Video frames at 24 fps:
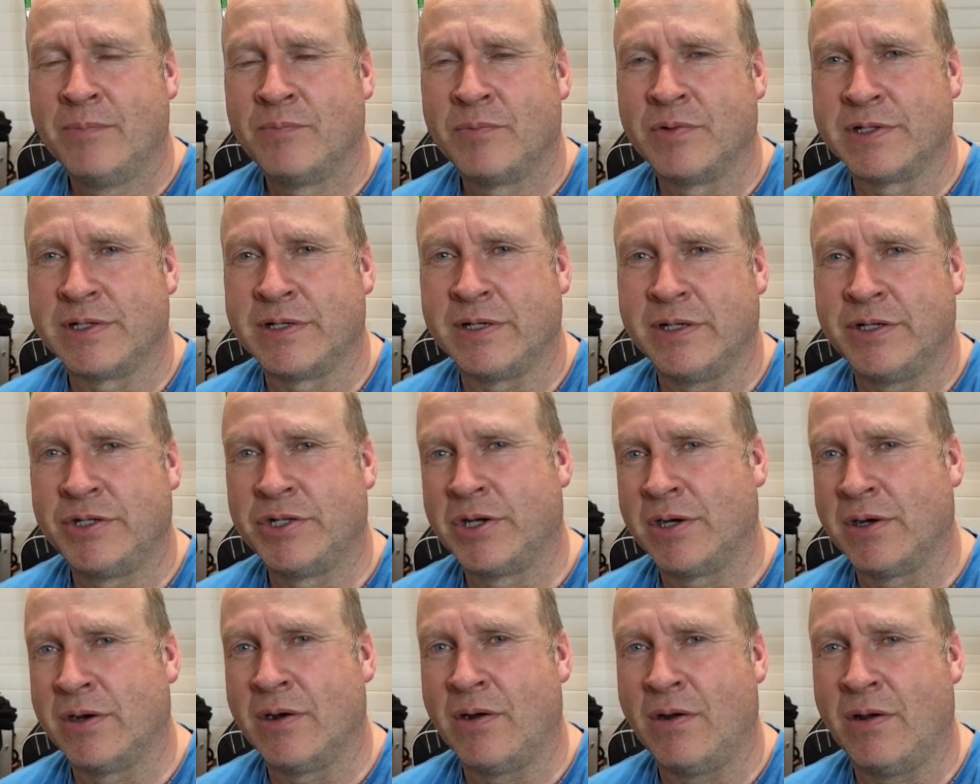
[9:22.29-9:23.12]

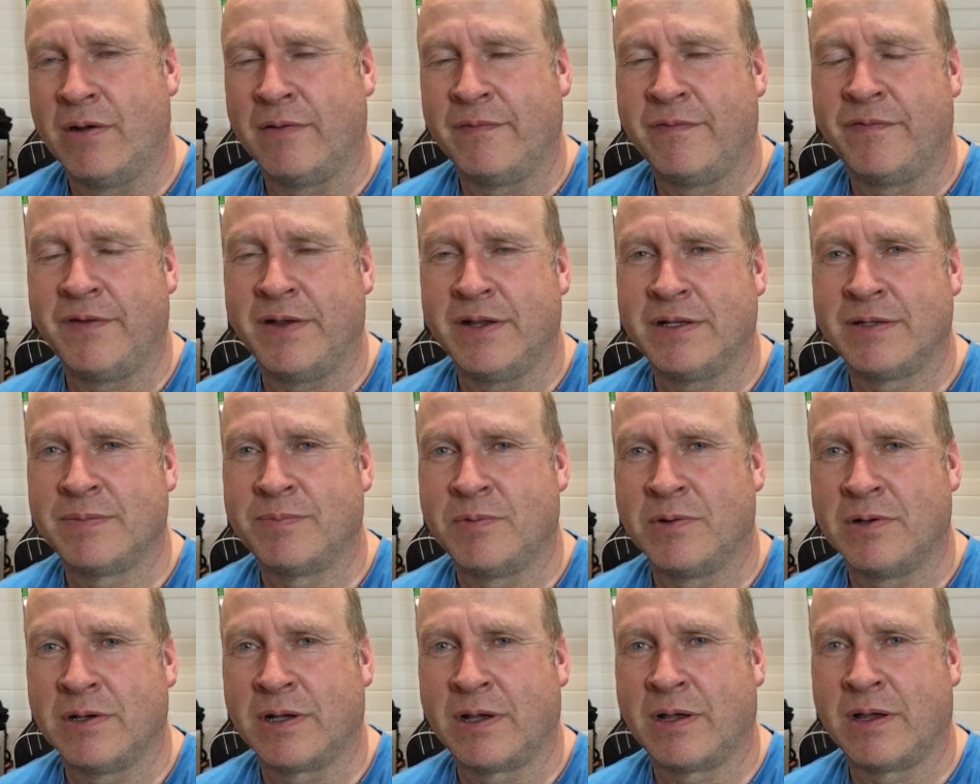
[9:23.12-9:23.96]
procedure on
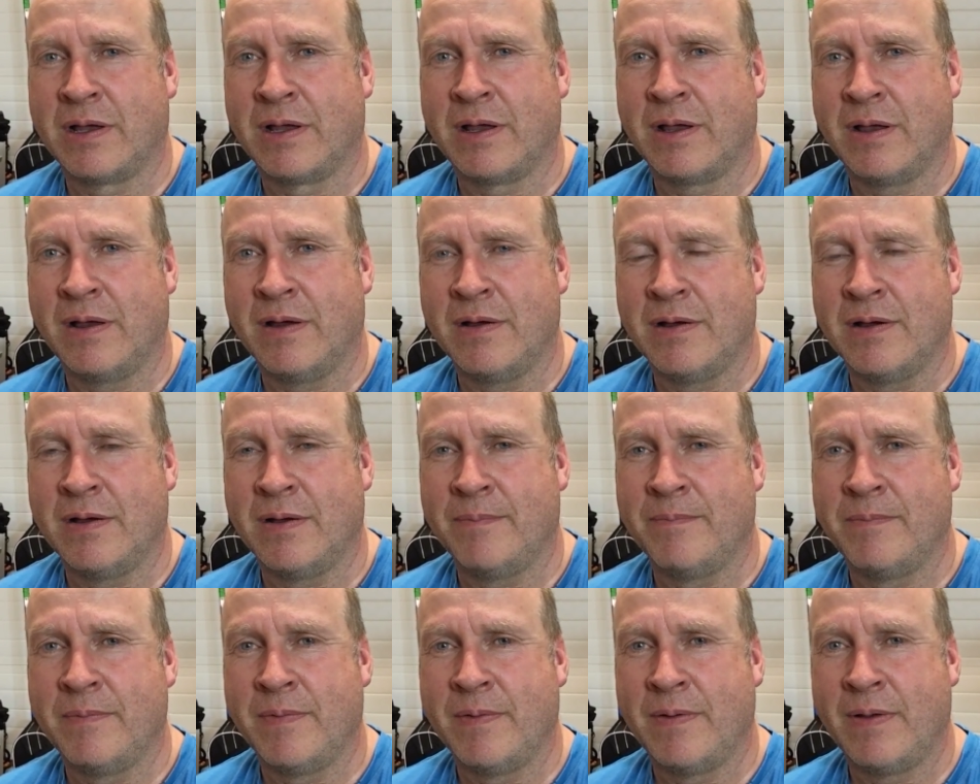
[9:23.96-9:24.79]
Facebook,
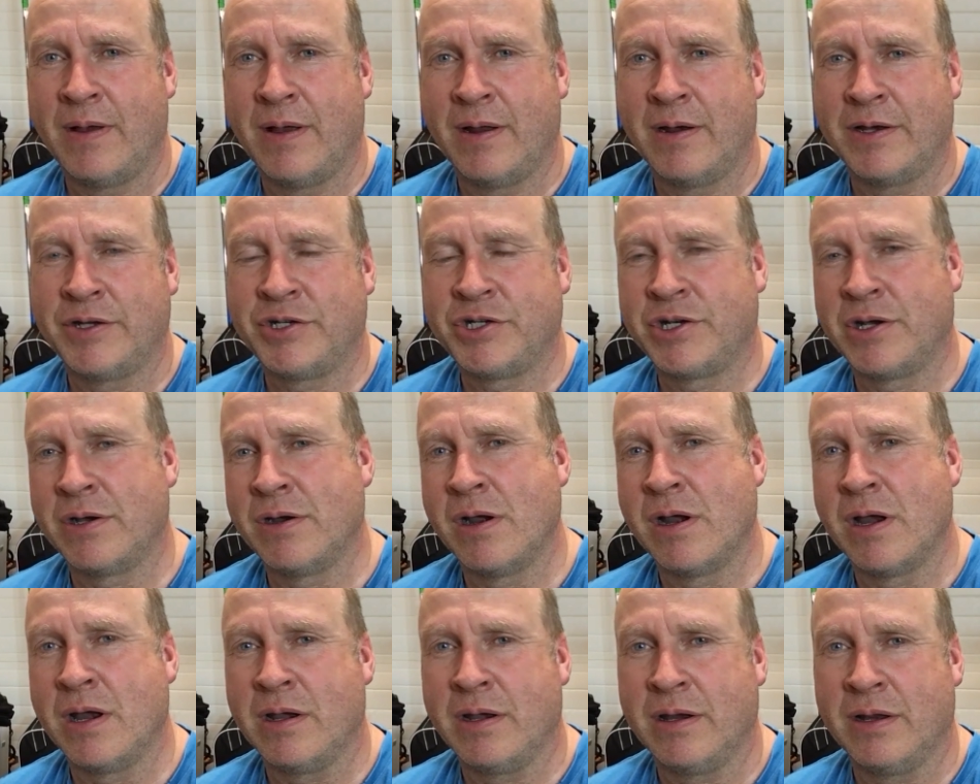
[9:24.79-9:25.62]
and I
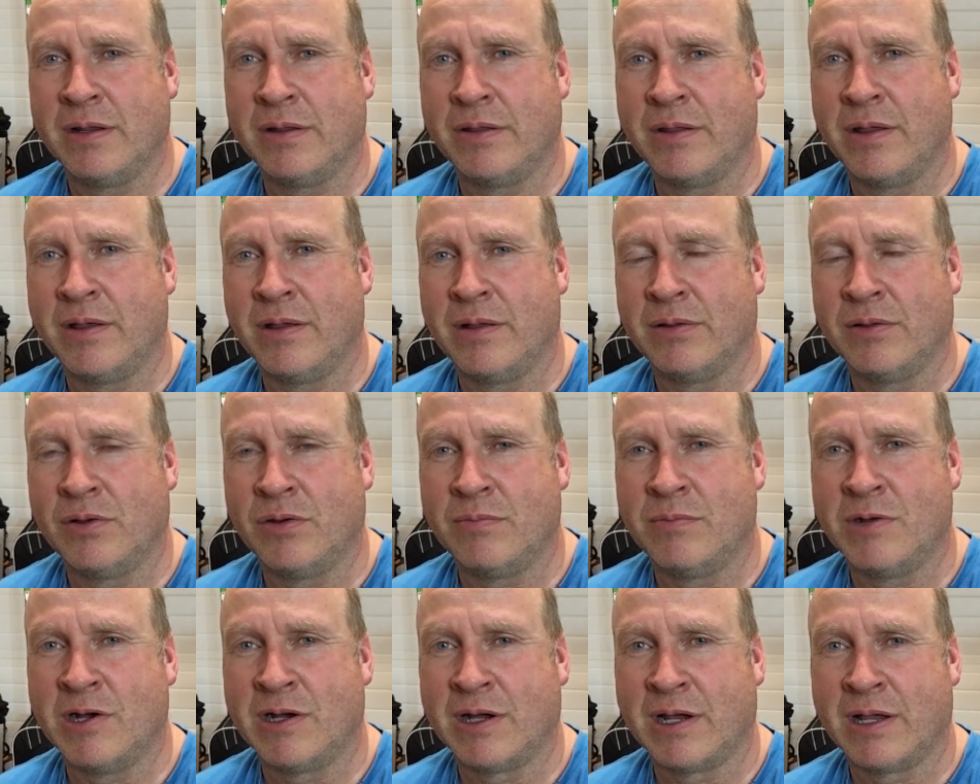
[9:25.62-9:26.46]
shared it in the
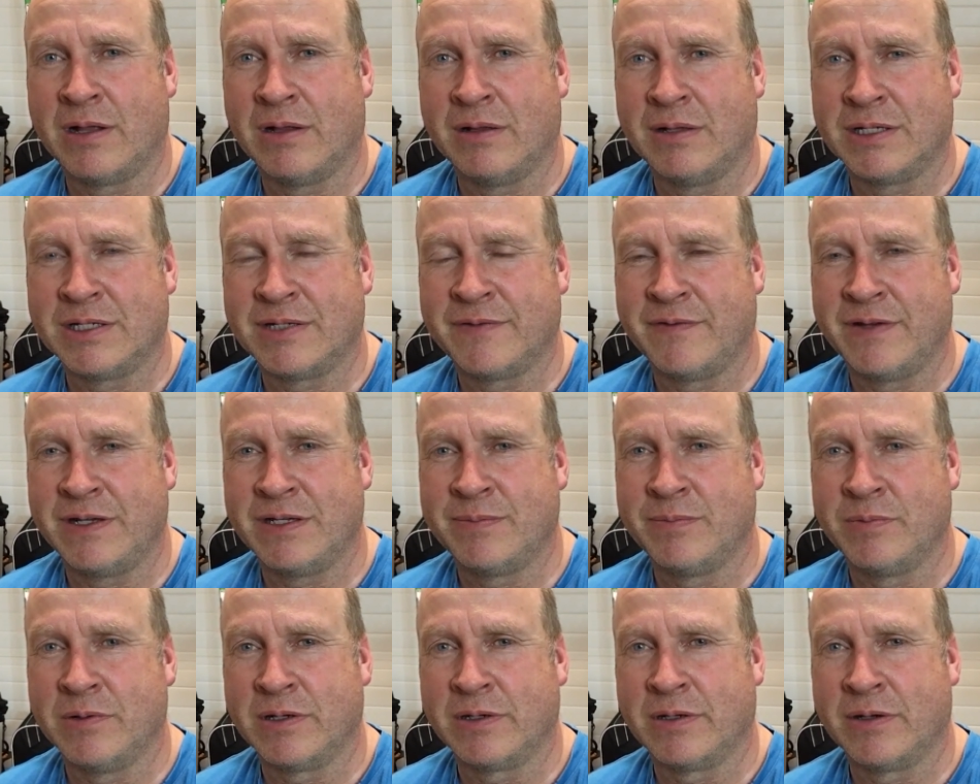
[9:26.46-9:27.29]
Lowbuck LS
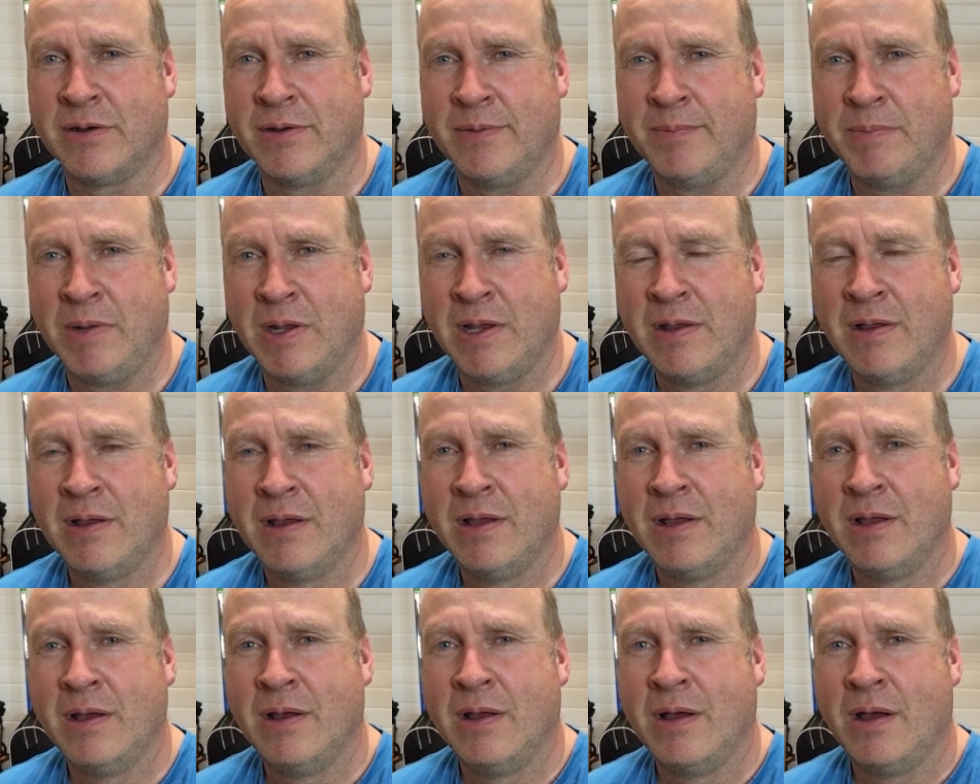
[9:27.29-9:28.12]
Facebook group,
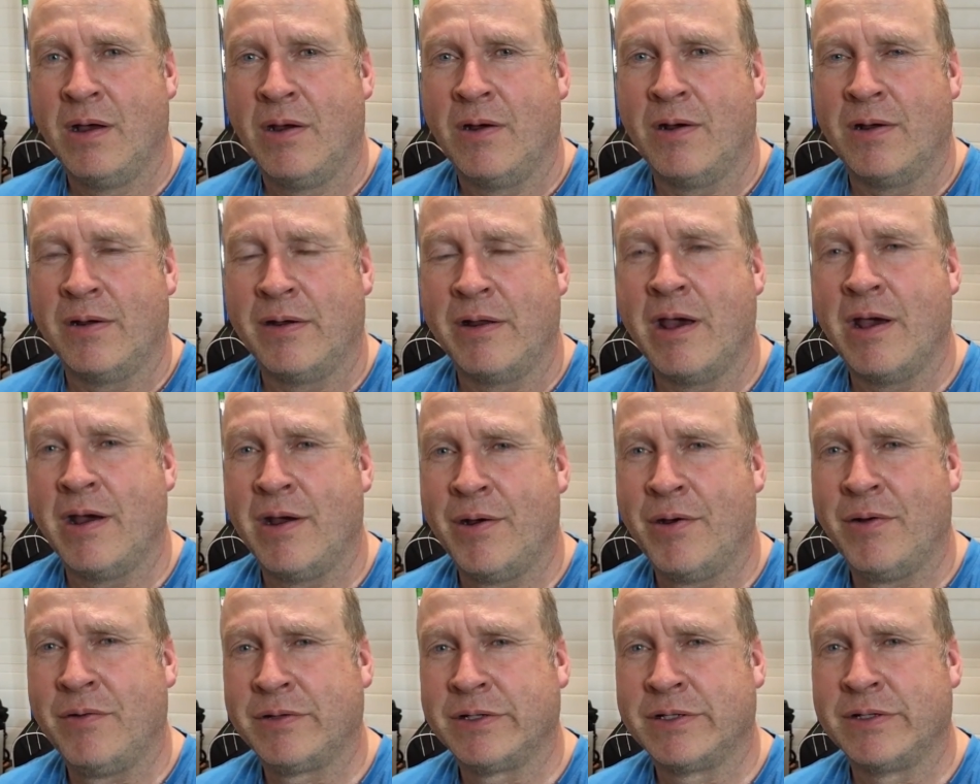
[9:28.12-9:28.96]
on
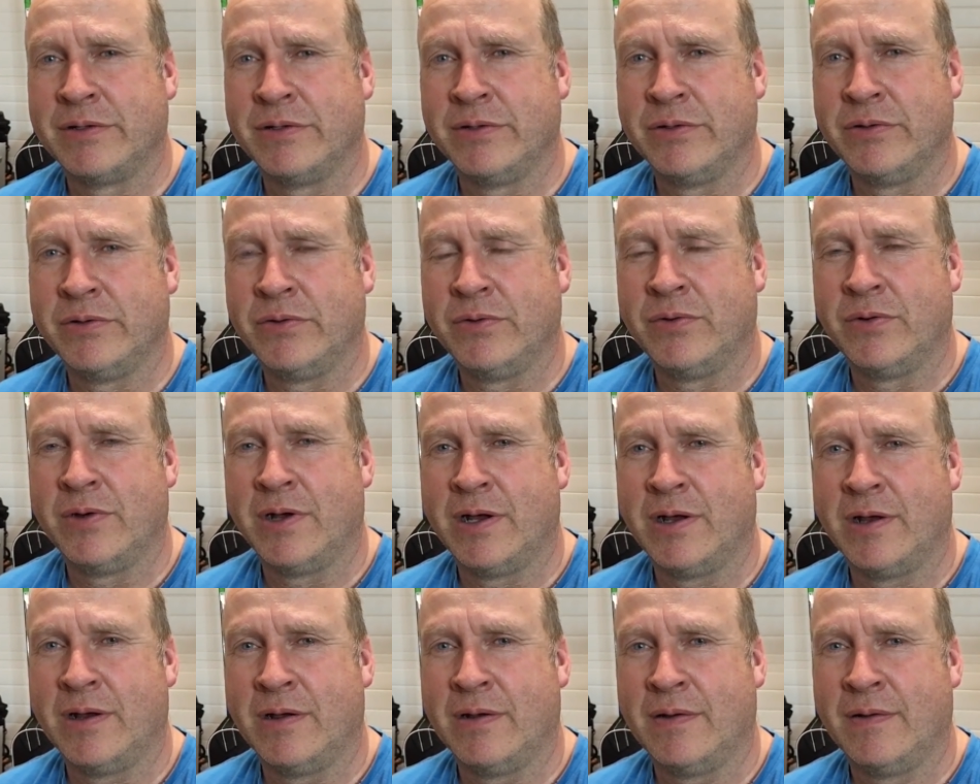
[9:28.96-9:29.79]
how
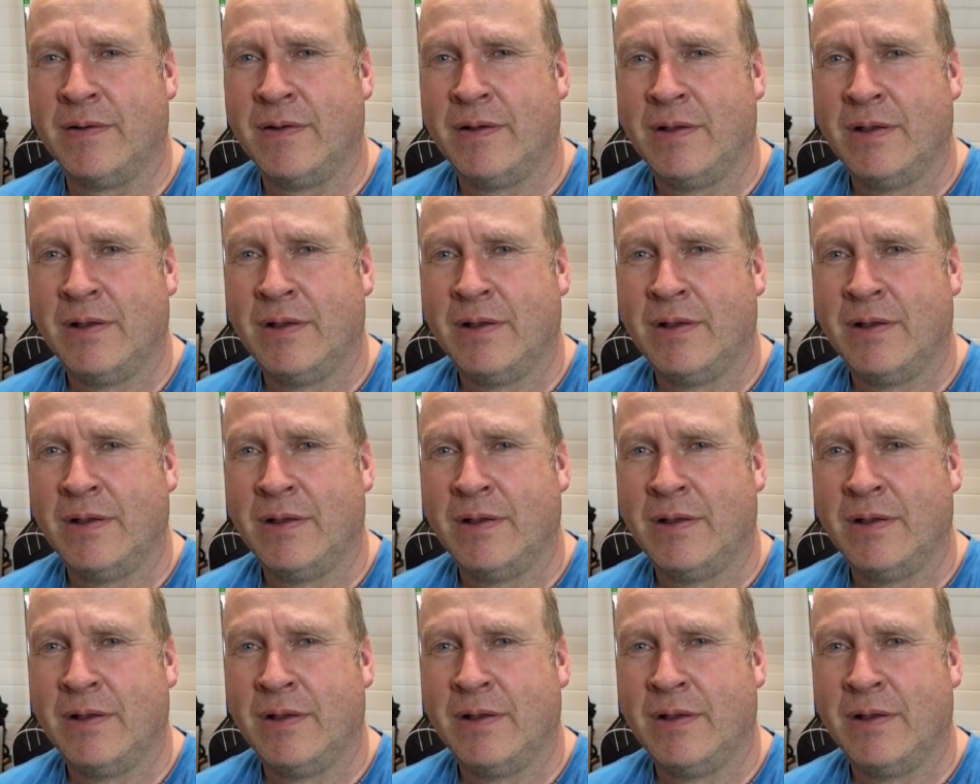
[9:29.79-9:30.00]
to